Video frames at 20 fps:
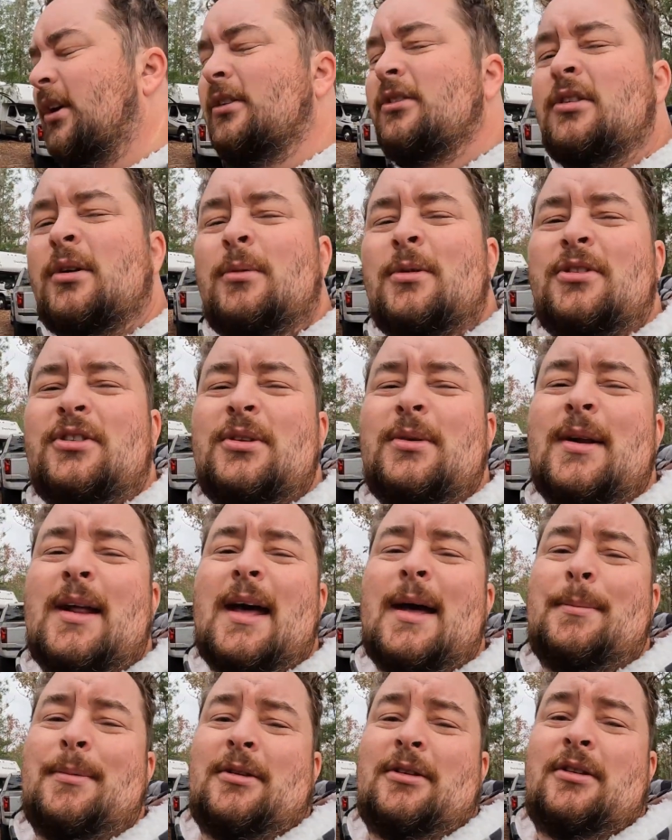So we'll see what
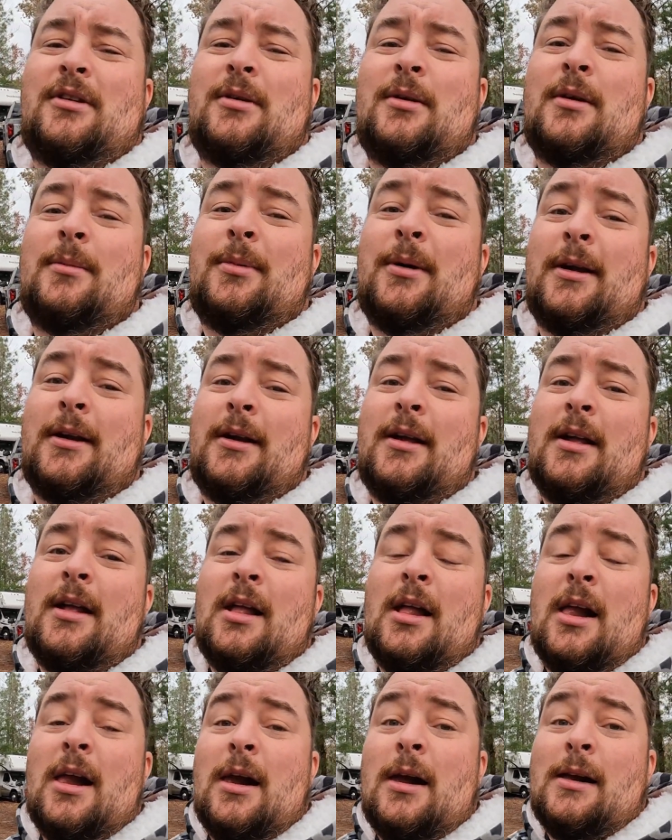happens, but
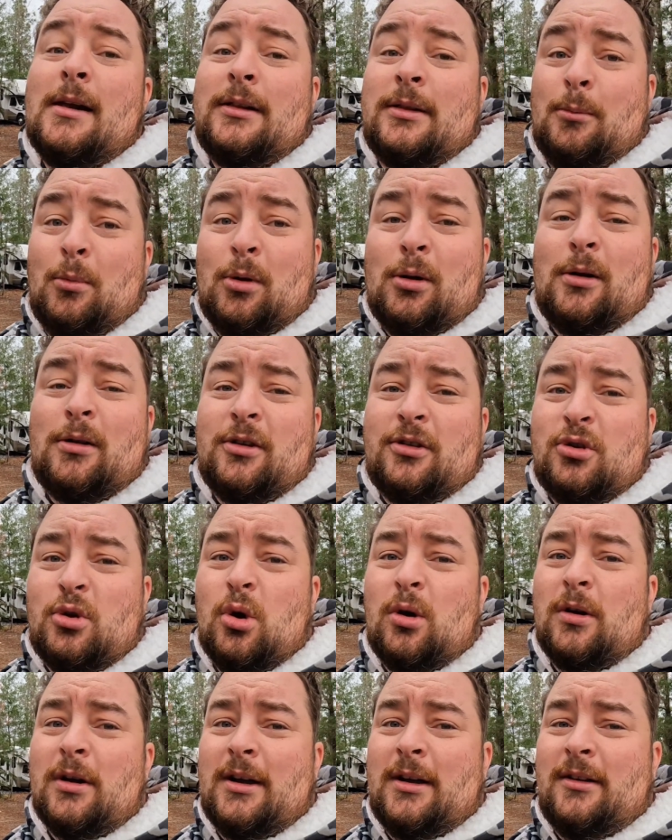the moral of the
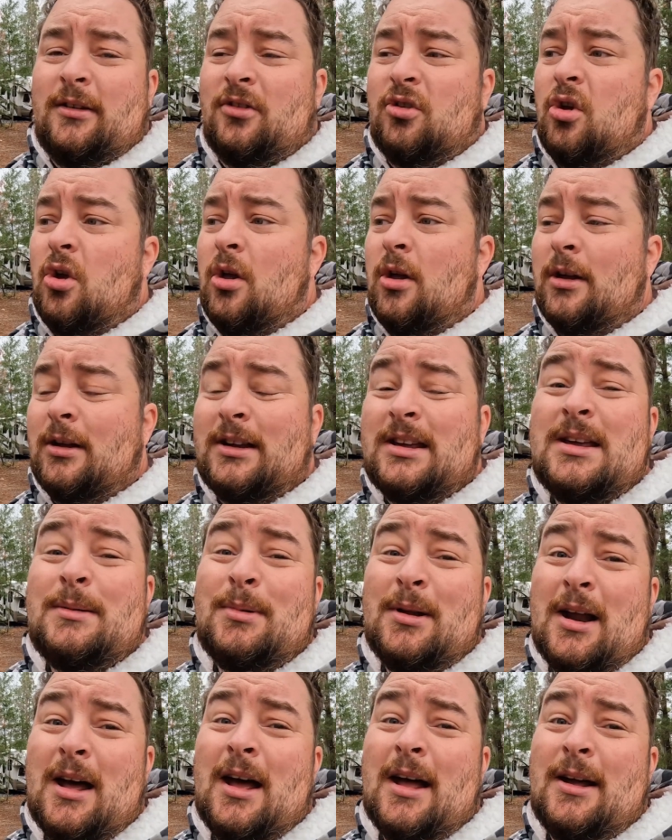story is
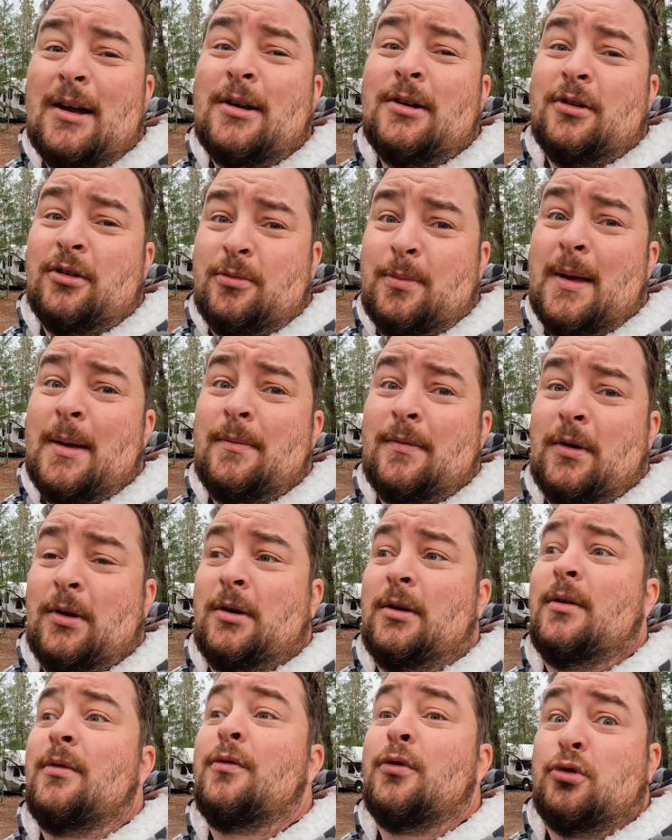keep an eye on your spam
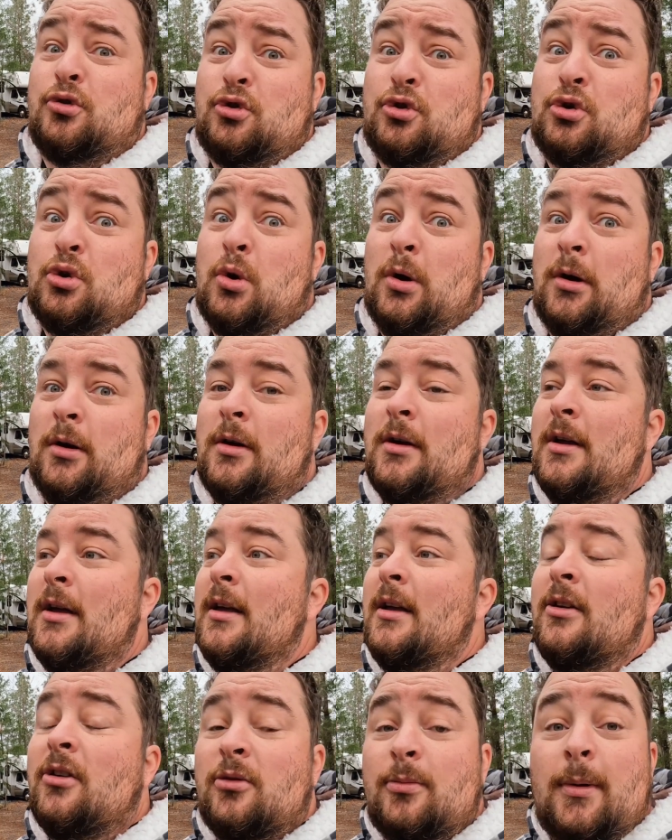folder for sure,
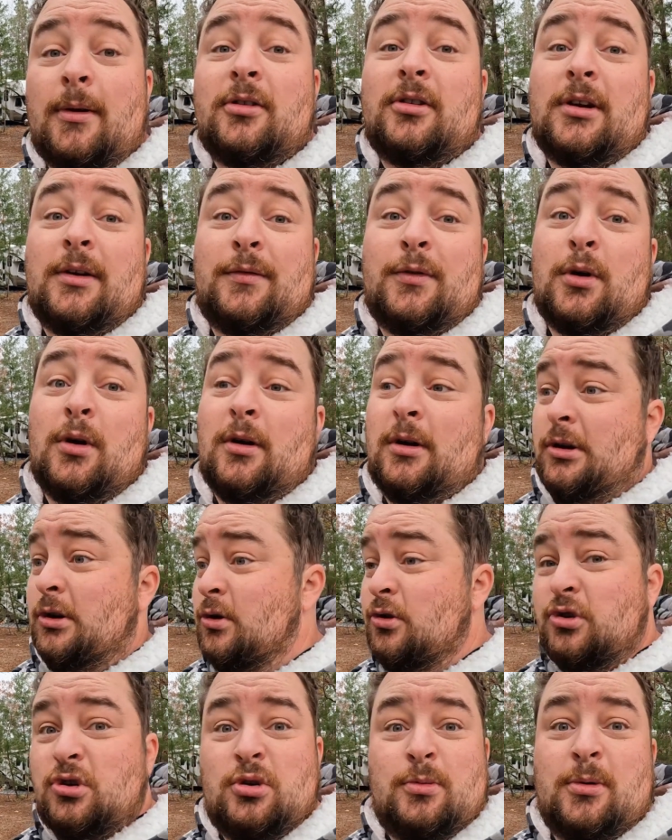especially if you're a
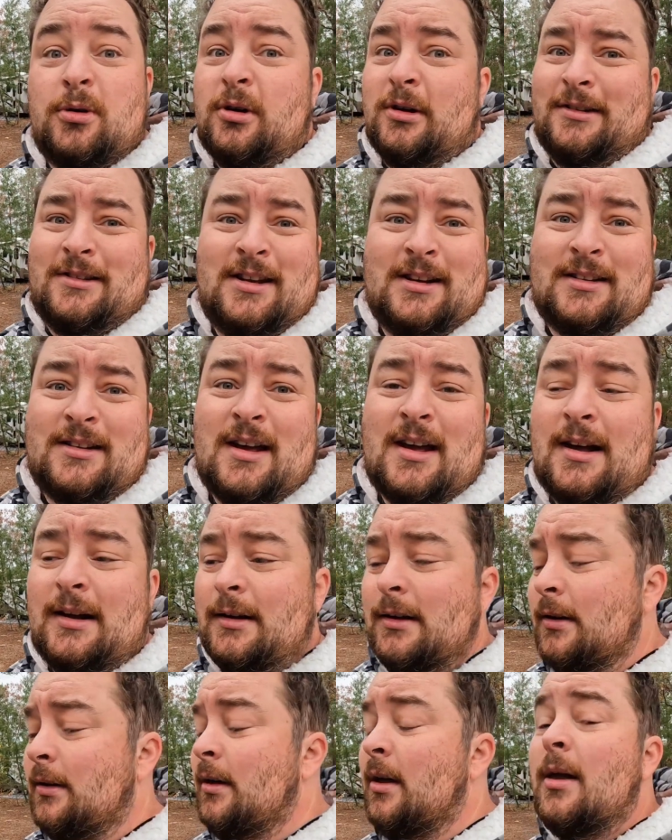YouTuber or a
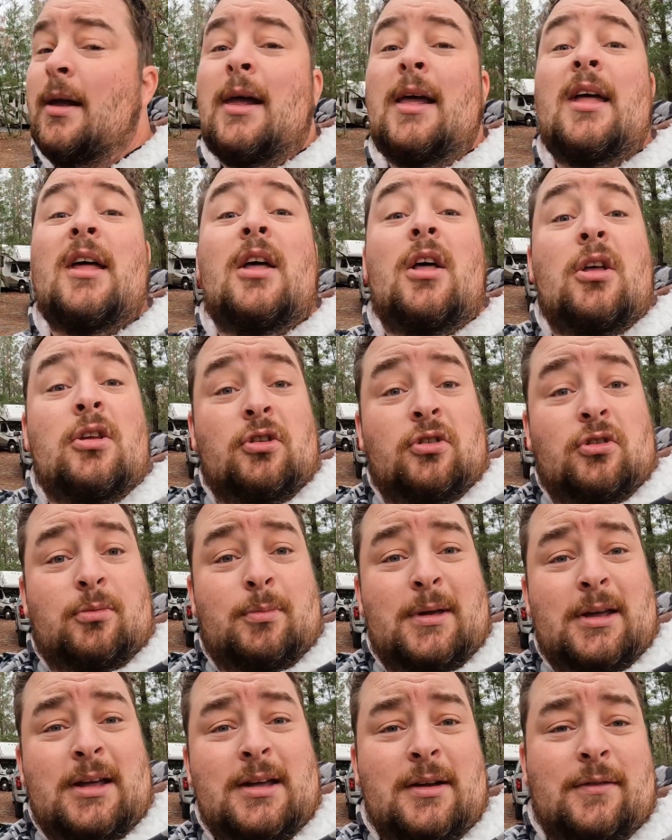TikTok.
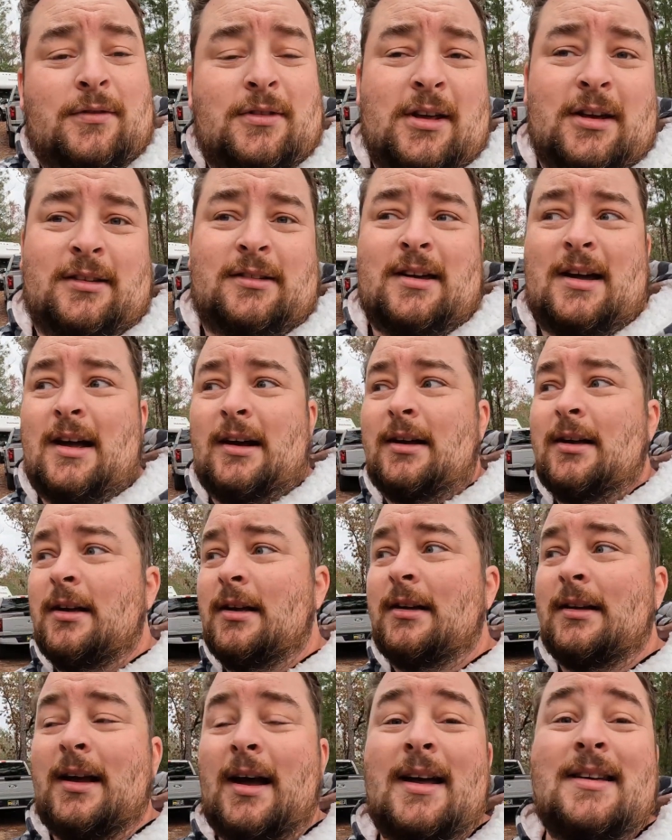Speaking of TikTok,
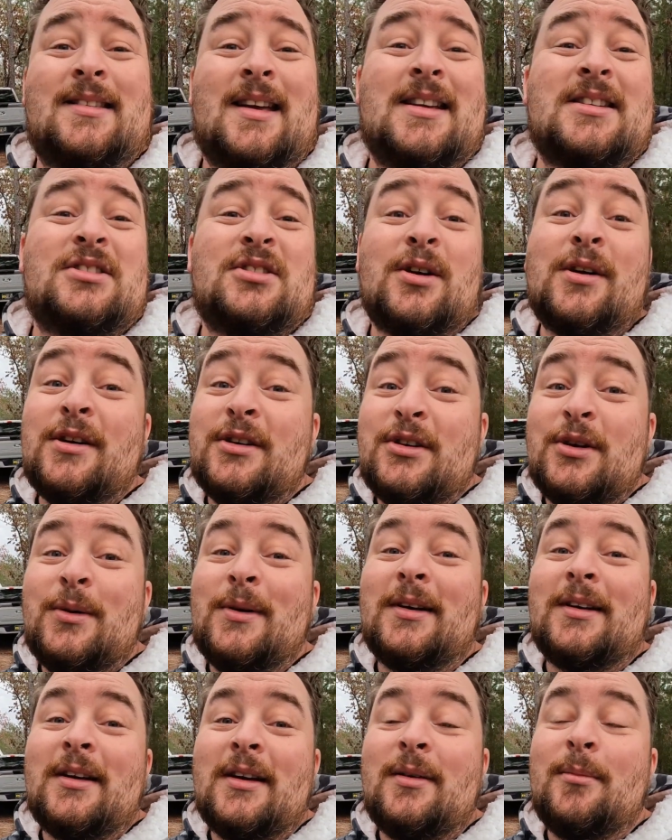guys, I started
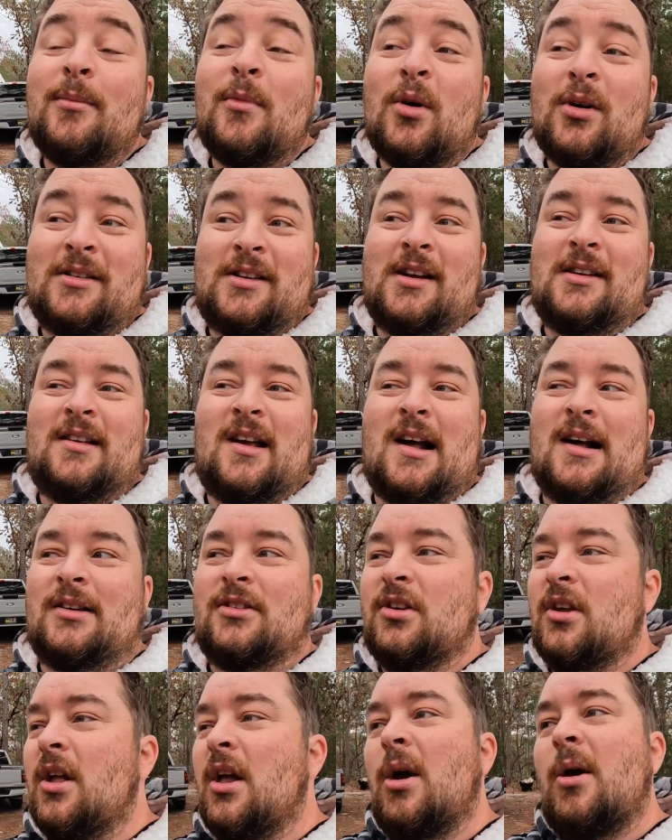doing more
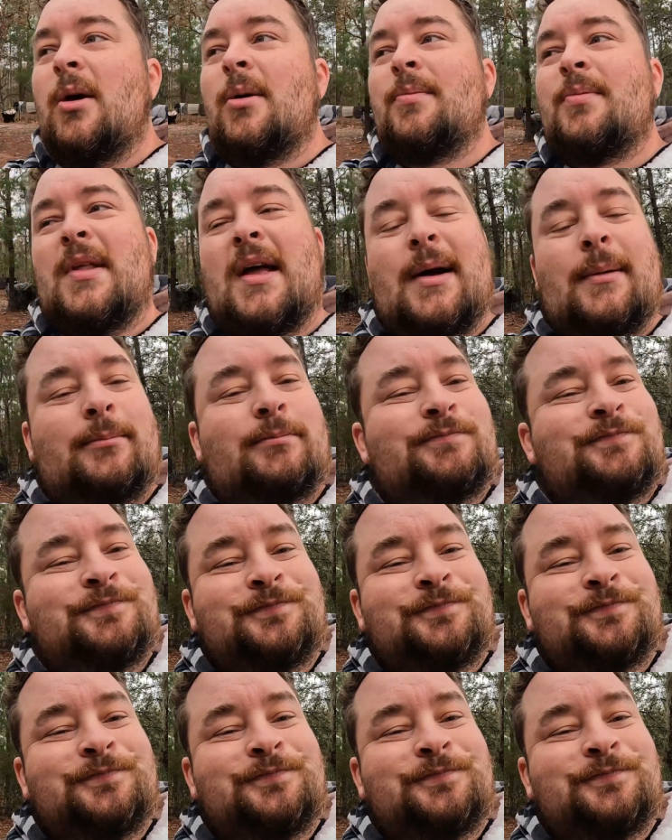TikToks. Now,